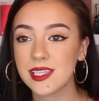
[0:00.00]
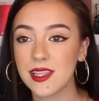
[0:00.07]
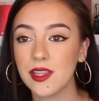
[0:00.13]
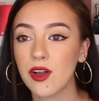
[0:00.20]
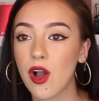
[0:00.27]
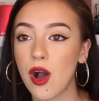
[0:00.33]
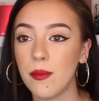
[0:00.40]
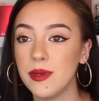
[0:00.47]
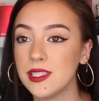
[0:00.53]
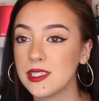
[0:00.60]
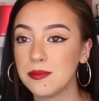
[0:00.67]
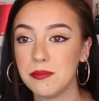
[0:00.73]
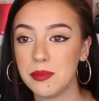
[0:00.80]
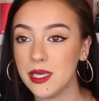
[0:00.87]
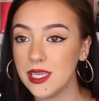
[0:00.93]
in the
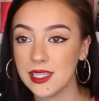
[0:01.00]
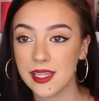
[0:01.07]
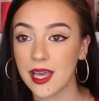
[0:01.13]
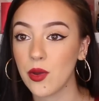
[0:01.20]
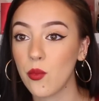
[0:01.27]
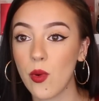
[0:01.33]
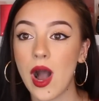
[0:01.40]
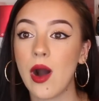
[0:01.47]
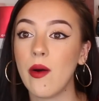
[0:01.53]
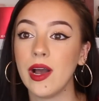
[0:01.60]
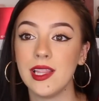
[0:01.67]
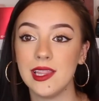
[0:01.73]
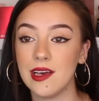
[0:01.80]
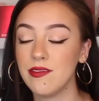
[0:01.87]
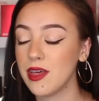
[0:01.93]
comments being like, wow,
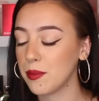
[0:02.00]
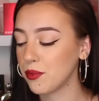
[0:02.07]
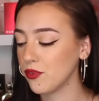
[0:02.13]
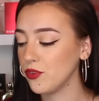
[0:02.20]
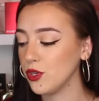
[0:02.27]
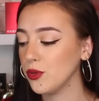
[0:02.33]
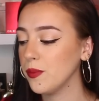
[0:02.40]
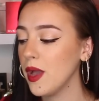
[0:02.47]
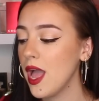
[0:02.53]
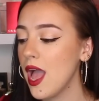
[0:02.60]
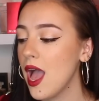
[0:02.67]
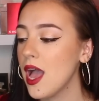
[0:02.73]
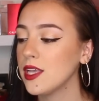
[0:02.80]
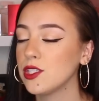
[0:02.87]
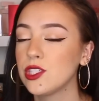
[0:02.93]
I love that perfume.
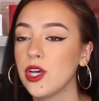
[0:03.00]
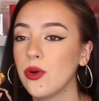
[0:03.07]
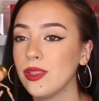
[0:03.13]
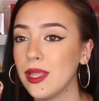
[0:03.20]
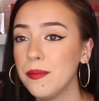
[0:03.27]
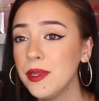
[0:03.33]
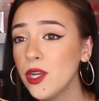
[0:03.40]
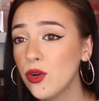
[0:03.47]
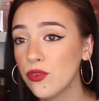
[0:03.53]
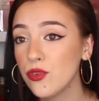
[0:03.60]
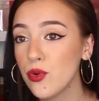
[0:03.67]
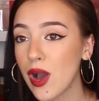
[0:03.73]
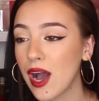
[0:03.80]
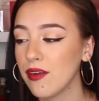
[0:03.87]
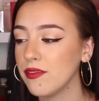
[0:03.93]
So let me know if
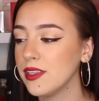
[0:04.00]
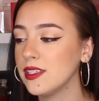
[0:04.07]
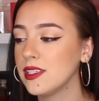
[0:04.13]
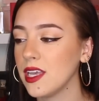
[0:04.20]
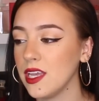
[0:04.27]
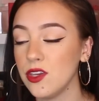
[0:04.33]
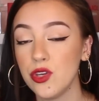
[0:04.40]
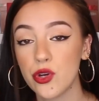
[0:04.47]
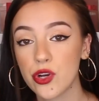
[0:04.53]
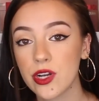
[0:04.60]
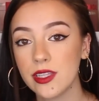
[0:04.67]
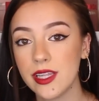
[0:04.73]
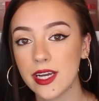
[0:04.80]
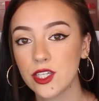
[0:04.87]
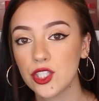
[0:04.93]
you have this in your
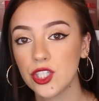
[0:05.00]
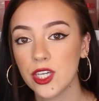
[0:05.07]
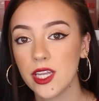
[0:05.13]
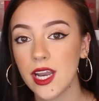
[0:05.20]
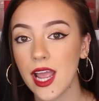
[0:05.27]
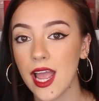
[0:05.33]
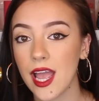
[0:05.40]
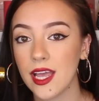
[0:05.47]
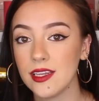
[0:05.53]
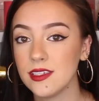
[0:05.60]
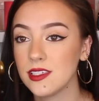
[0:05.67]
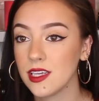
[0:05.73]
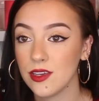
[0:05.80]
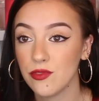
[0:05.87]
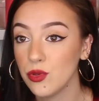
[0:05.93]
collection.
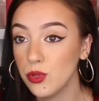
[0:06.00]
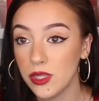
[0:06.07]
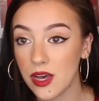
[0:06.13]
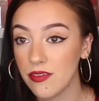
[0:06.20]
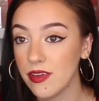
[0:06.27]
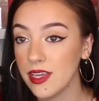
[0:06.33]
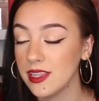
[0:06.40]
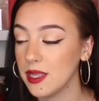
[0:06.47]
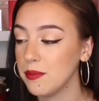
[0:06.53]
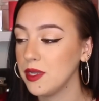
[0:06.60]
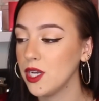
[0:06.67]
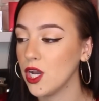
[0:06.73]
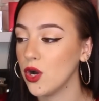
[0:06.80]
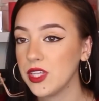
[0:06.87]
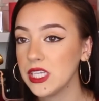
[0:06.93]
And if you love it, let me
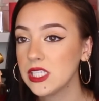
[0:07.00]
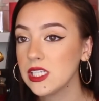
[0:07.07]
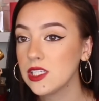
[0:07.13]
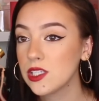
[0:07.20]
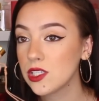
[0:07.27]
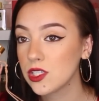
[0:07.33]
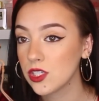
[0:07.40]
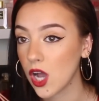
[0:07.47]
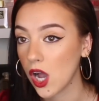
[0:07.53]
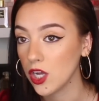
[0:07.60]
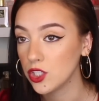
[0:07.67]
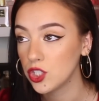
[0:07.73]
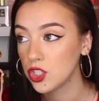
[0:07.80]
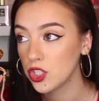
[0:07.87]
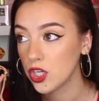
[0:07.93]
know. This is
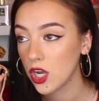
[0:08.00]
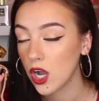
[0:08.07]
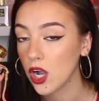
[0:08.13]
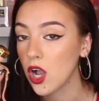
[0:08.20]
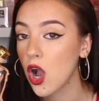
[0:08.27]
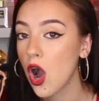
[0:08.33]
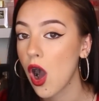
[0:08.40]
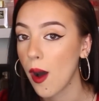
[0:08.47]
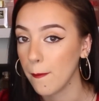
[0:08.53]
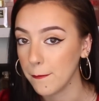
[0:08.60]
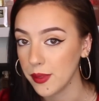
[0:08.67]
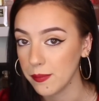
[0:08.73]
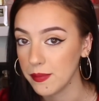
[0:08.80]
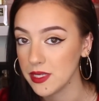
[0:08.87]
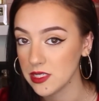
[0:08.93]
such a
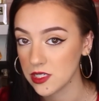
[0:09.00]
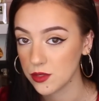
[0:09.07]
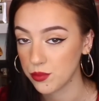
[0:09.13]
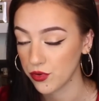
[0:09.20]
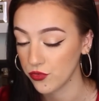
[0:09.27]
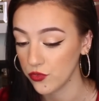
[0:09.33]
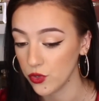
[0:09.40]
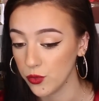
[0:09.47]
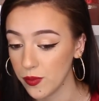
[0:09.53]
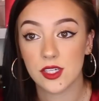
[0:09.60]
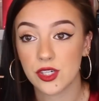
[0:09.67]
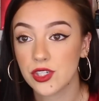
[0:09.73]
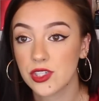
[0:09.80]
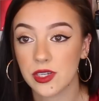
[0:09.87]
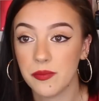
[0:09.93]
complimented perfume.
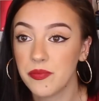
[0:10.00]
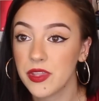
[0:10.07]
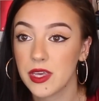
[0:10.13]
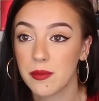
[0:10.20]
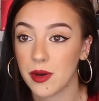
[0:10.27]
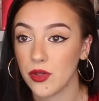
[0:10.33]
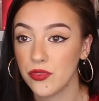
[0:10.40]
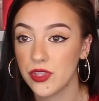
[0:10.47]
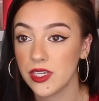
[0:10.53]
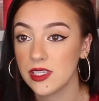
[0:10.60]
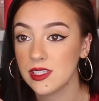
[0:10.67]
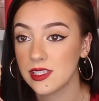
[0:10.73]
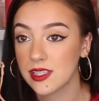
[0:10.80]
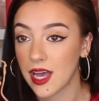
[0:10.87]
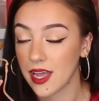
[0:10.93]
There's something about
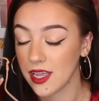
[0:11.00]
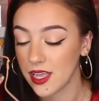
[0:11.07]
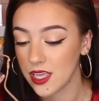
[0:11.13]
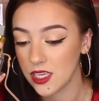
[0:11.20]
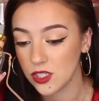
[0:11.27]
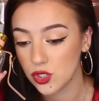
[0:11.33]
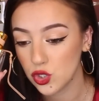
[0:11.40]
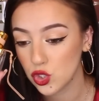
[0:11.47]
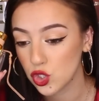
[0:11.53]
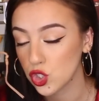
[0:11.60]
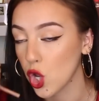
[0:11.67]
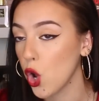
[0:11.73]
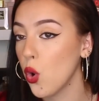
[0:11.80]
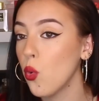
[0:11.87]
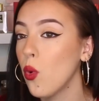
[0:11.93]
this that is
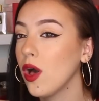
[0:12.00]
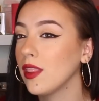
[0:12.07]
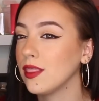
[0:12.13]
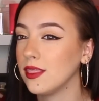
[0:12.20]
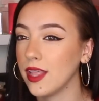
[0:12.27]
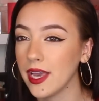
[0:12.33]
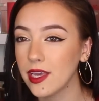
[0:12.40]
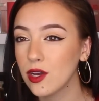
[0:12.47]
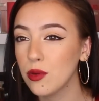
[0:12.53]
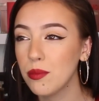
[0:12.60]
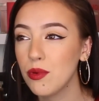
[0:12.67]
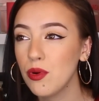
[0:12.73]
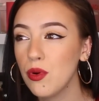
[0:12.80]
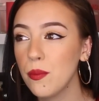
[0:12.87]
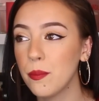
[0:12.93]
so
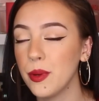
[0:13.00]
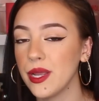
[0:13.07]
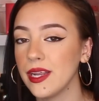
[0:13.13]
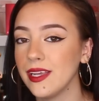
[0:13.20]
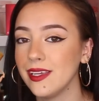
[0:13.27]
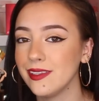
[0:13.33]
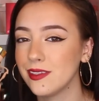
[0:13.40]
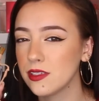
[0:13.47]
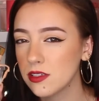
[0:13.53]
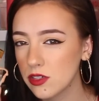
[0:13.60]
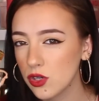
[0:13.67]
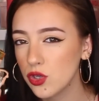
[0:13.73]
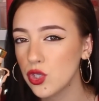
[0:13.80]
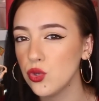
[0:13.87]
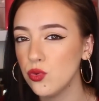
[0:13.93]
likable, but it's
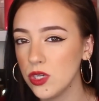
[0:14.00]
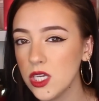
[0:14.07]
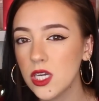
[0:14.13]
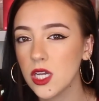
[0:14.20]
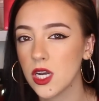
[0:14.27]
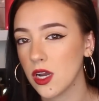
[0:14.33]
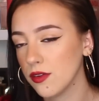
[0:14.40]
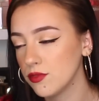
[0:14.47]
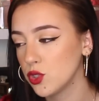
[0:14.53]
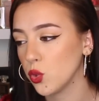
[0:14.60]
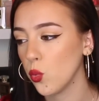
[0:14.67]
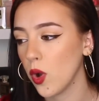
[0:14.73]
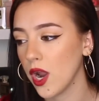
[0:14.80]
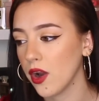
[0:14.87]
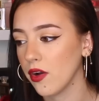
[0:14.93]
still unique enough
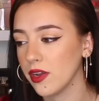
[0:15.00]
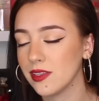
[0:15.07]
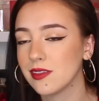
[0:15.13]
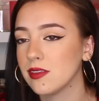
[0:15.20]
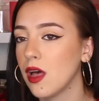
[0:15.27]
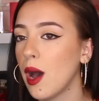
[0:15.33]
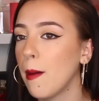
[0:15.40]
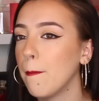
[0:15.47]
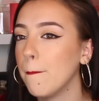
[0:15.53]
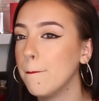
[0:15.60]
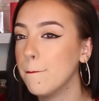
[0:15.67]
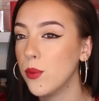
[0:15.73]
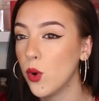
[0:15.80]
to where it's not